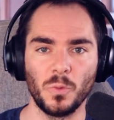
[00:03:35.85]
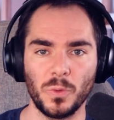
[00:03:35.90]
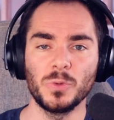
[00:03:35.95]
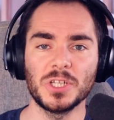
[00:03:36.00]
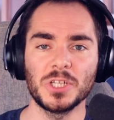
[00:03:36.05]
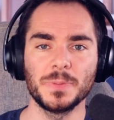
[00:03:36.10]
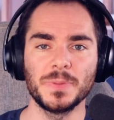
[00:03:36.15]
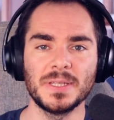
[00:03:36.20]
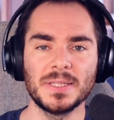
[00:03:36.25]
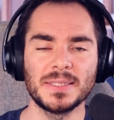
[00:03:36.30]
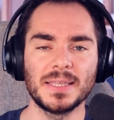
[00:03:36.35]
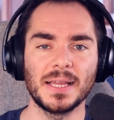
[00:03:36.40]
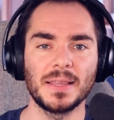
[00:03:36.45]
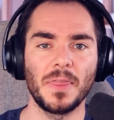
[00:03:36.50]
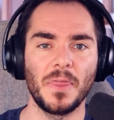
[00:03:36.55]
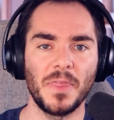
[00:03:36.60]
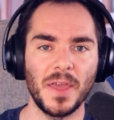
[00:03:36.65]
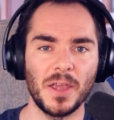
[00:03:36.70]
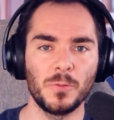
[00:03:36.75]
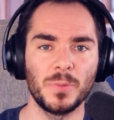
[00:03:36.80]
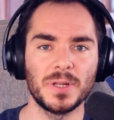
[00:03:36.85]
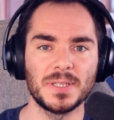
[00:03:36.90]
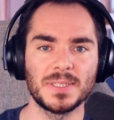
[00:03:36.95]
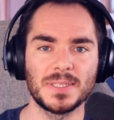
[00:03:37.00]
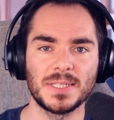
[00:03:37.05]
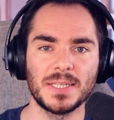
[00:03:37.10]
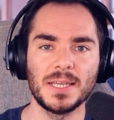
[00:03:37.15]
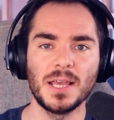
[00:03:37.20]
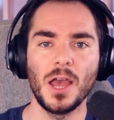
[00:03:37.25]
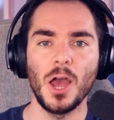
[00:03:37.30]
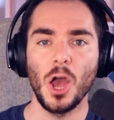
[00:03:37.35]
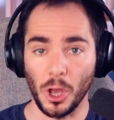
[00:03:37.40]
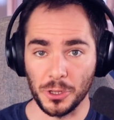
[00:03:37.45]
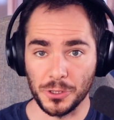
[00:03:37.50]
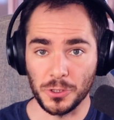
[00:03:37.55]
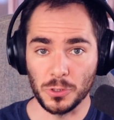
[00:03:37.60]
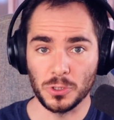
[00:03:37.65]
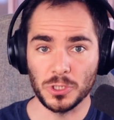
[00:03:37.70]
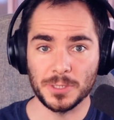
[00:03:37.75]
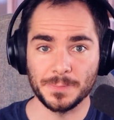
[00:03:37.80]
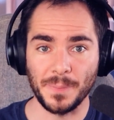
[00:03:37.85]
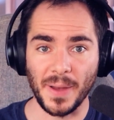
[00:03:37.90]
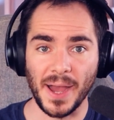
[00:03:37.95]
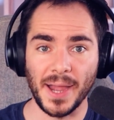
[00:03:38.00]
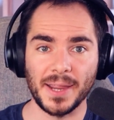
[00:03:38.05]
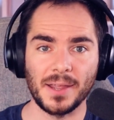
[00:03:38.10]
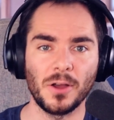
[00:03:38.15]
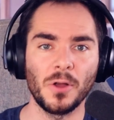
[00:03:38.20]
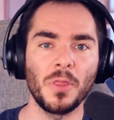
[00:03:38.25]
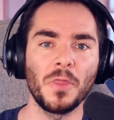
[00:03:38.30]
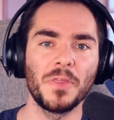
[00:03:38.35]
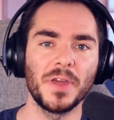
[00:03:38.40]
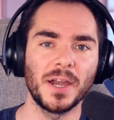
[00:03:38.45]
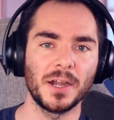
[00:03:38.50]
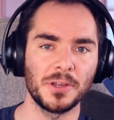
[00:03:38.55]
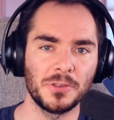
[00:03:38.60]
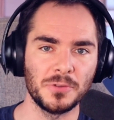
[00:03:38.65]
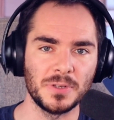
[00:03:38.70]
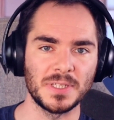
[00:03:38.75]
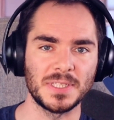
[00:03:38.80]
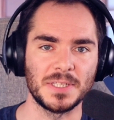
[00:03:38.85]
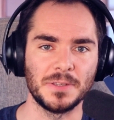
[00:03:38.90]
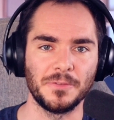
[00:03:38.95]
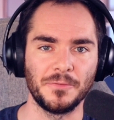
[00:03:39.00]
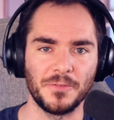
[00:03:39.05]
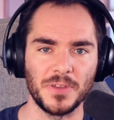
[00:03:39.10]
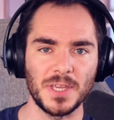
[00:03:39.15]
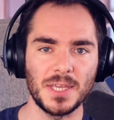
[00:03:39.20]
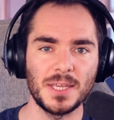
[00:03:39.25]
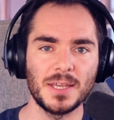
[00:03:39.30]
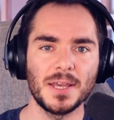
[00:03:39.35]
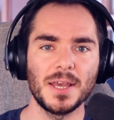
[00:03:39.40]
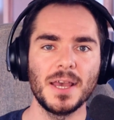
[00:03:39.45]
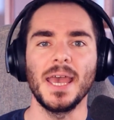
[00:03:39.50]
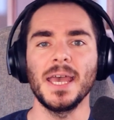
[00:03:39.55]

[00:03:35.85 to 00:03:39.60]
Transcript: which means that they will see a huge spike on their Unity fee,